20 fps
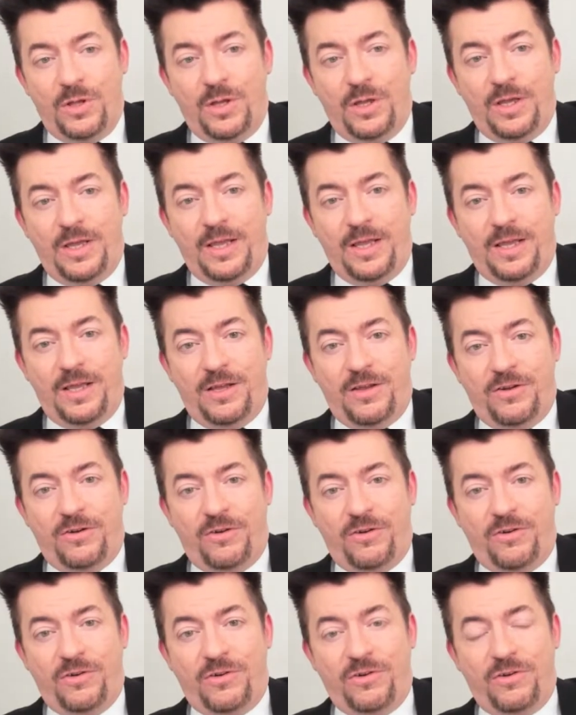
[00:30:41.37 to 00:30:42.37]

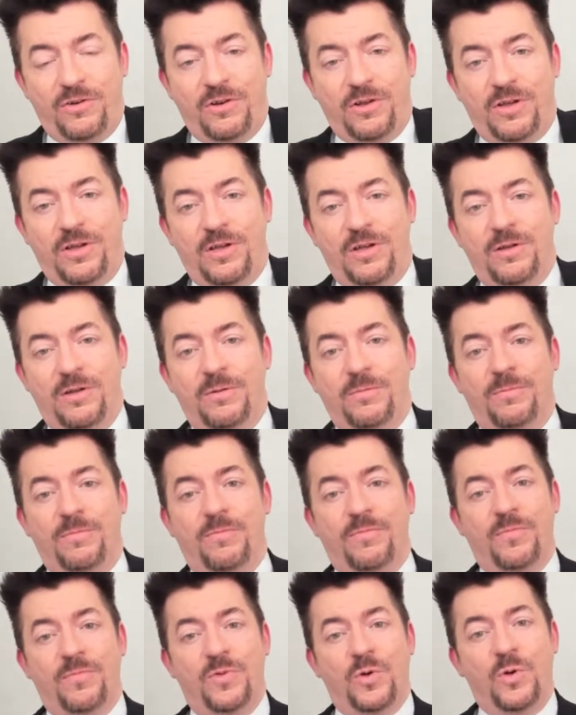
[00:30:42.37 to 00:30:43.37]
And
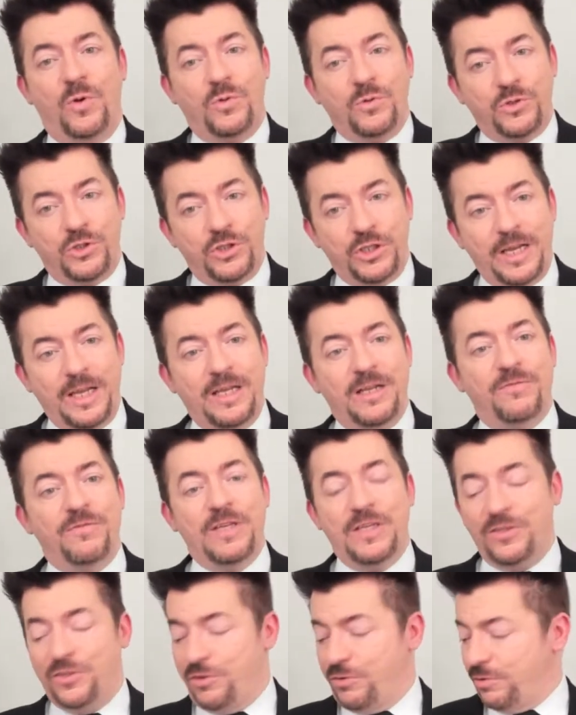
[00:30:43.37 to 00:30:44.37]
the whole chain of
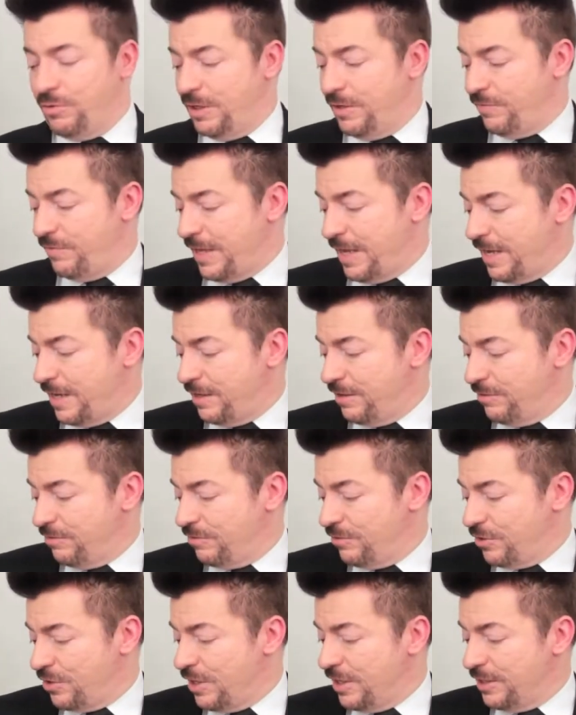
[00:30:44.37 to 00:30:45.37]
history of that
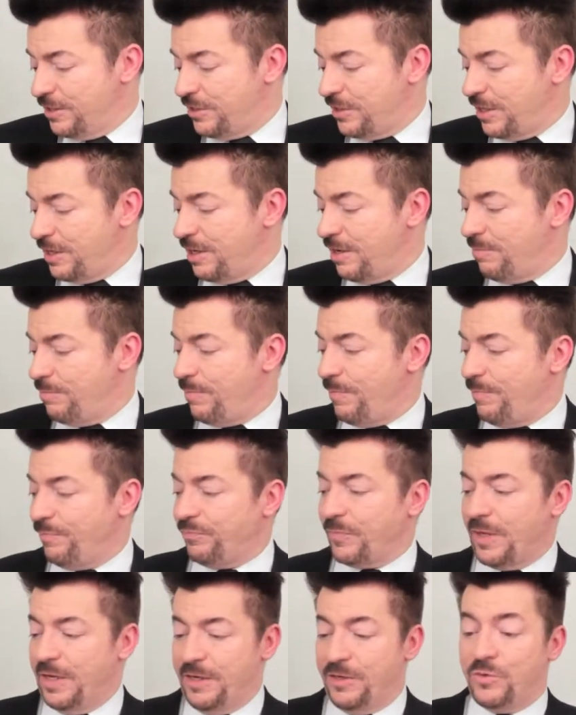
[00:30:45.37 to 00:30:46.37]
got set up,
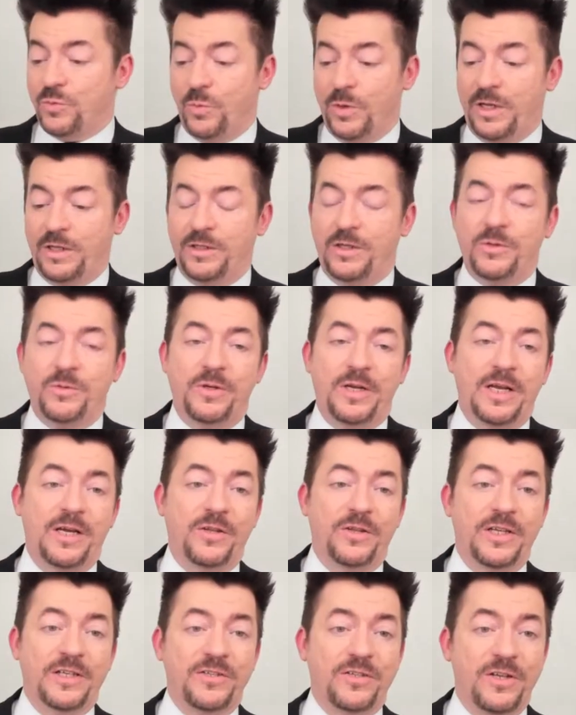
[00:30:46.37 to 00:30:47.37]
and it's well known
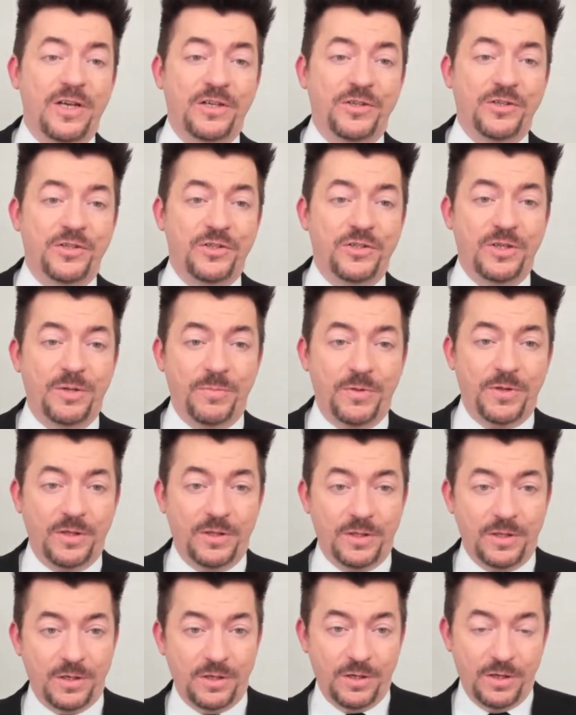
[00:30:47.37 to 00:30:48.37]
now. That's not just
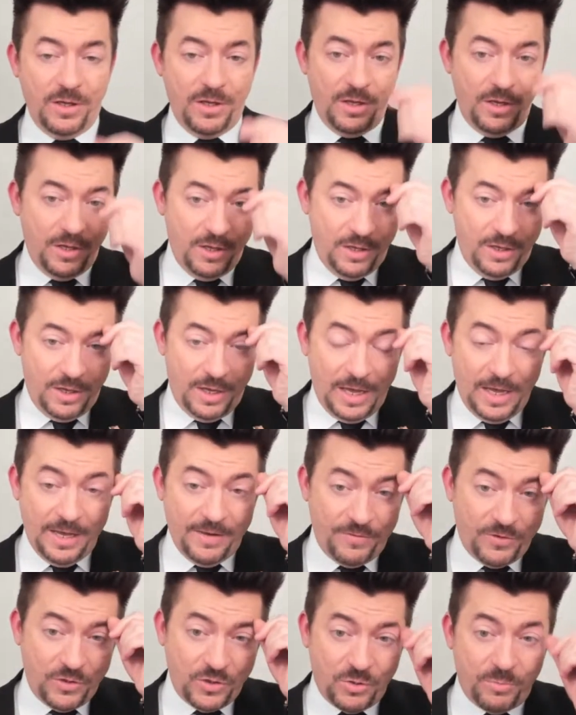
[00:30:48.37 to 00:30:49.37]
something that
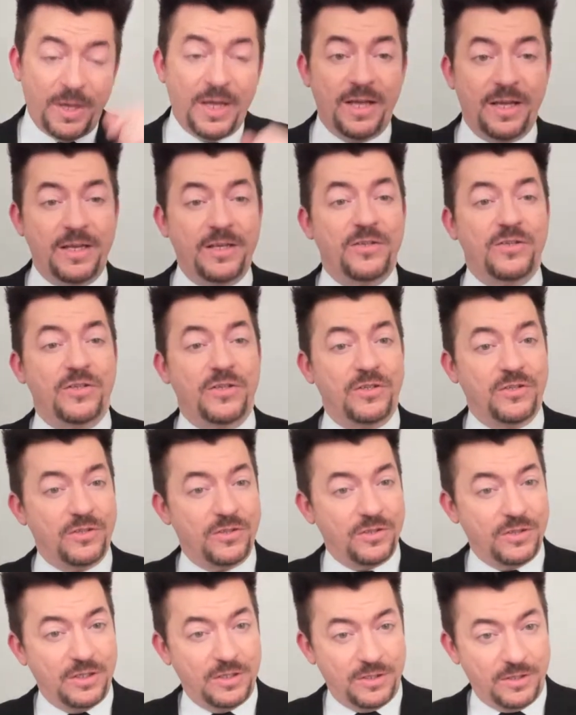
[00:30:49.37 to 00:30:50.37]
I've surmised.
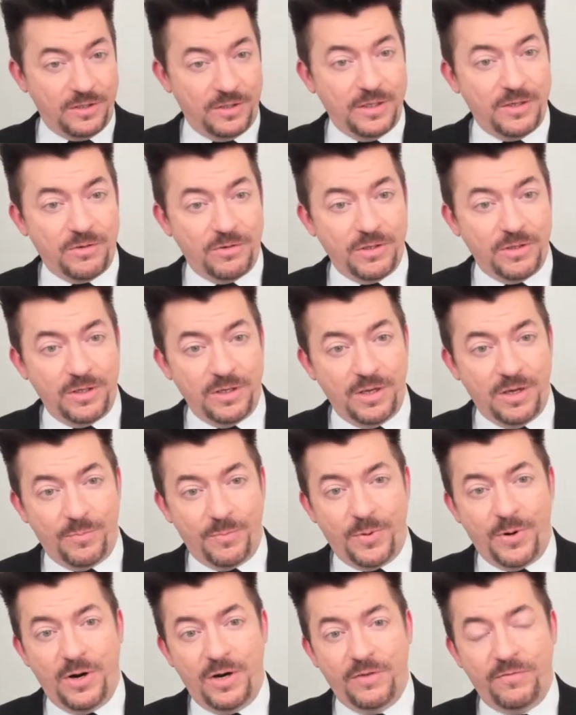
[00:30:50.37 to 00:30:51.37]
It's literally a
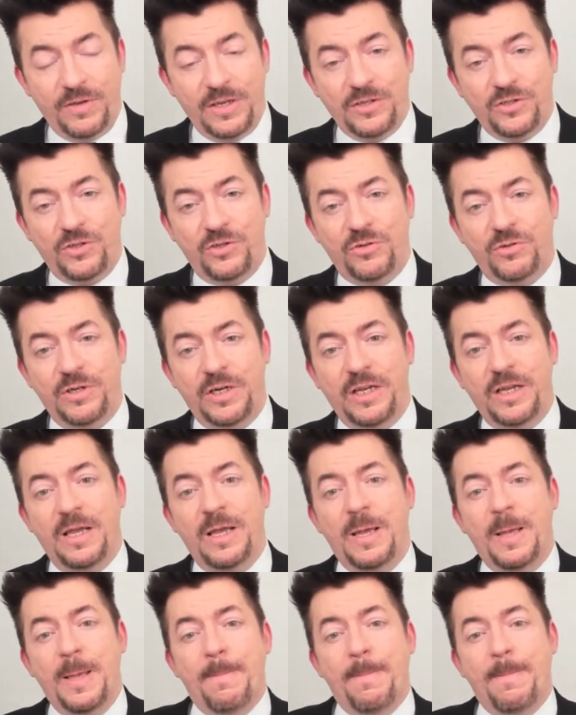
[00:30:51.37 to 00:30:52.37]
part of history.
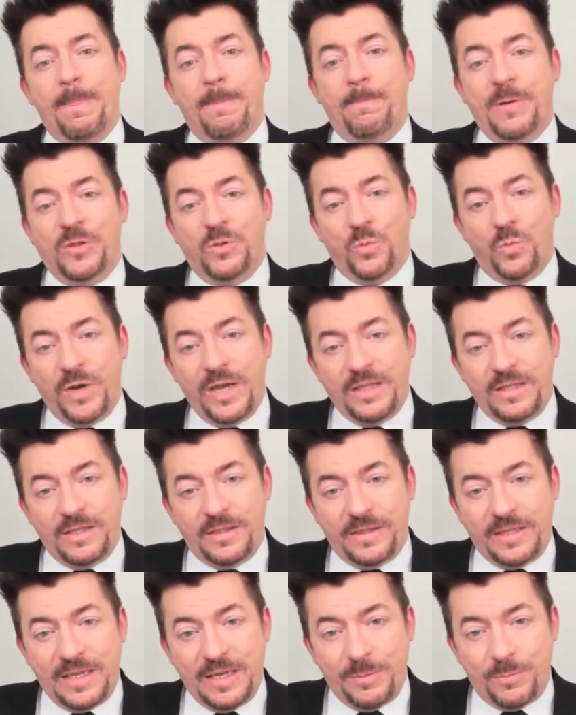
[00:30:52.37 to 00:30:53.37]
But the way
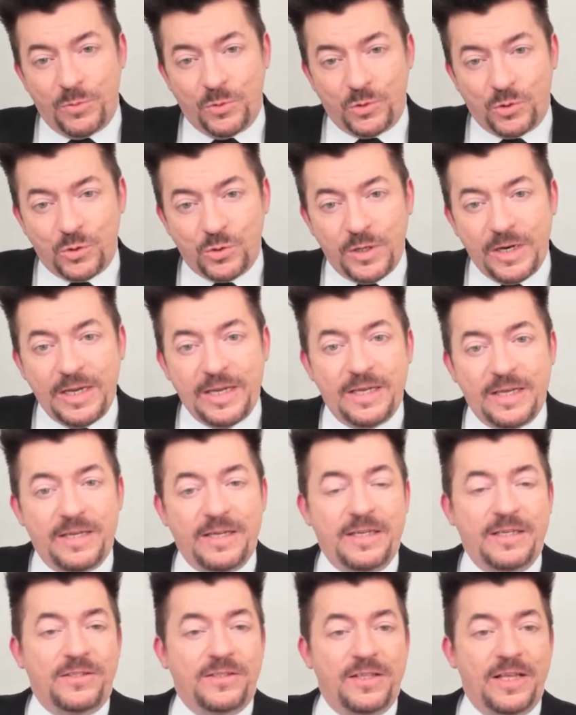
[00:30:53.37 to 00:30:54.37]
that they portray
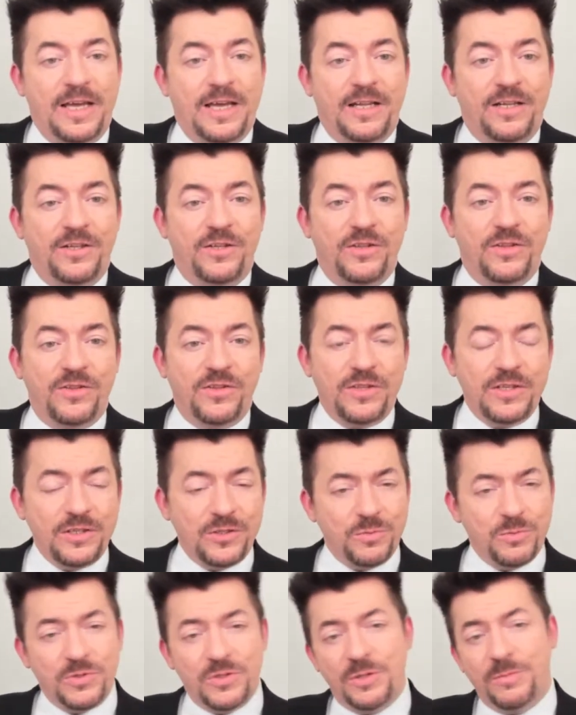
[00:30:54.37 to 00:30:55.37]
it is that
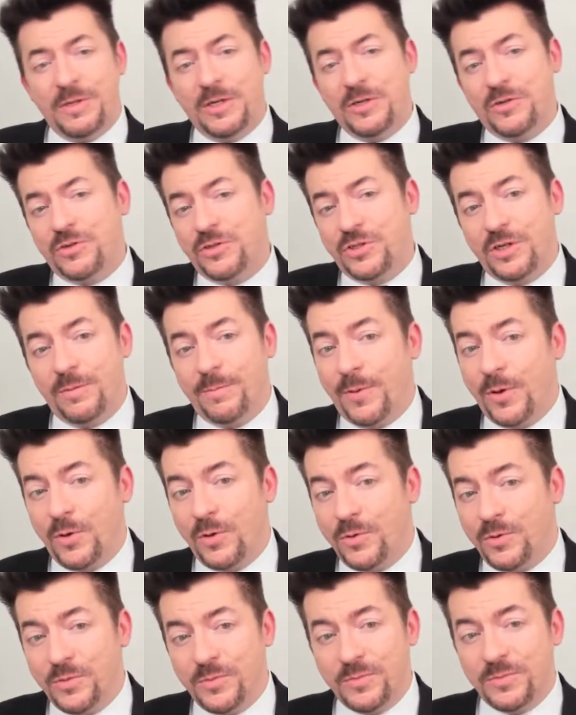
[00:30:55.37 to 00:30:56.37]
this was some interesting
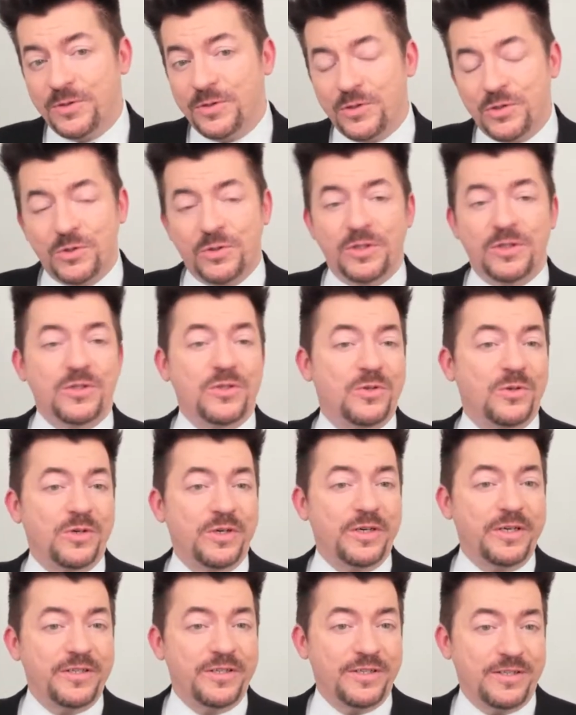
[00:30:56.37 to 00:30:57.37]
poems and short
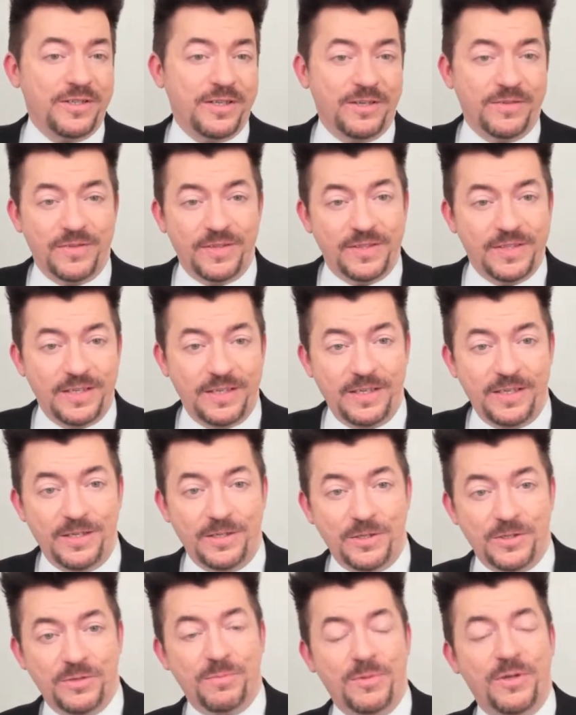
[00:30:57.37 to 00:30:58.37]
stories and stuff that they
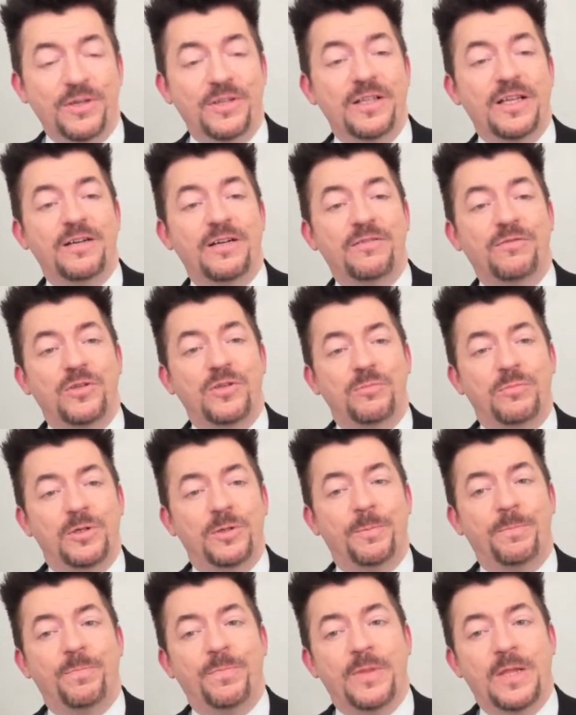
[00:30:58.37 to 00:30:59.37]
needed to smuggle out of Cuba.